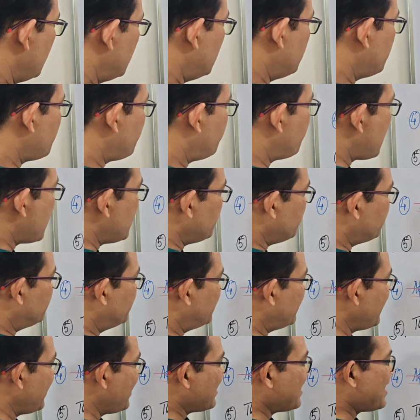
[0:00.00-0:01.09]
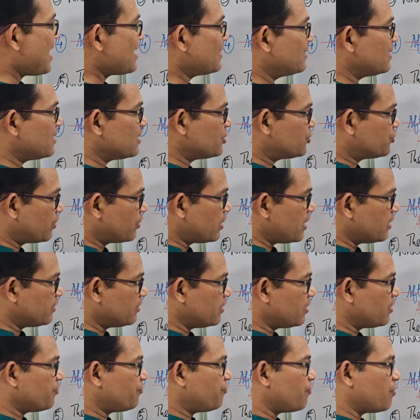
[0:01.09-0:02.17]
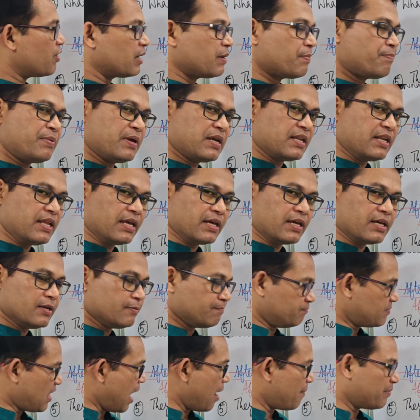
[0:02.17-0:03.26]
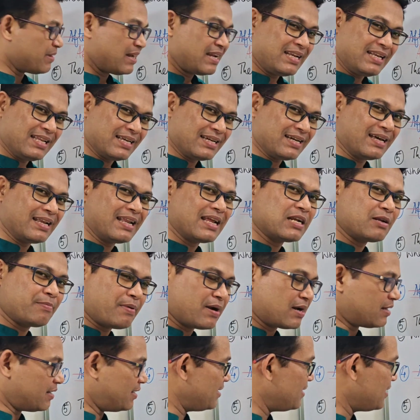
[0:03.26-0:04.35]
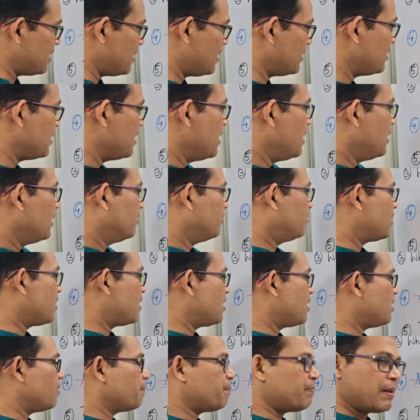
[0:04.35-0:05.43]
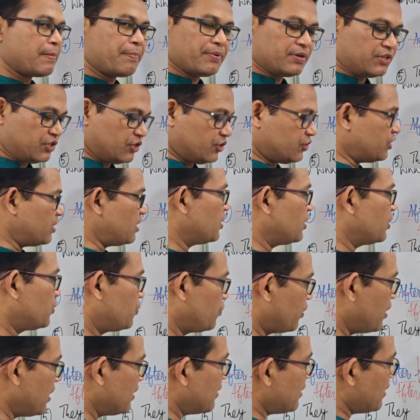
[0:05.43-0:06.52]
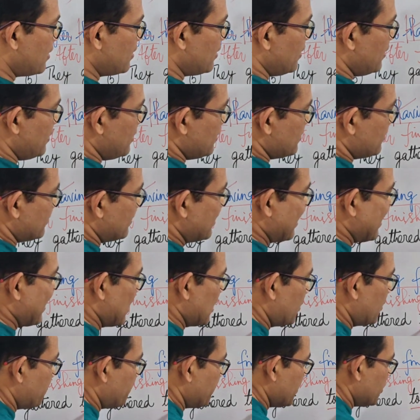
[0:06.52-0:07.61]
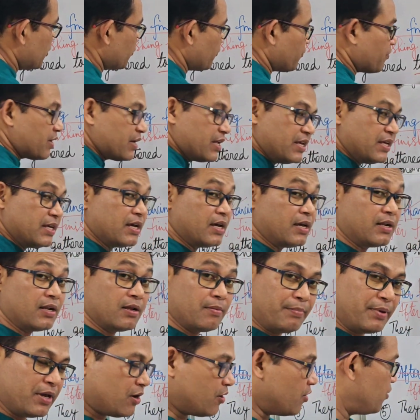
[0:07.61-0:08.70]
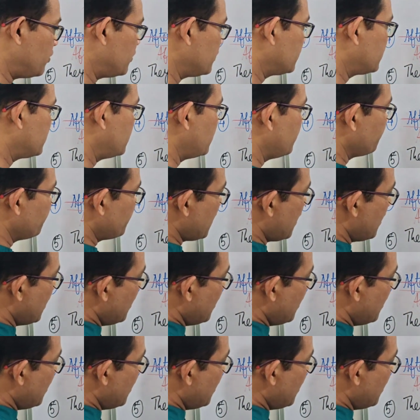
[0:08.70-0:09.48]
Number 5, they gathered together for a picnic. Apparently correct, but here the preposition together is the culprit over here, because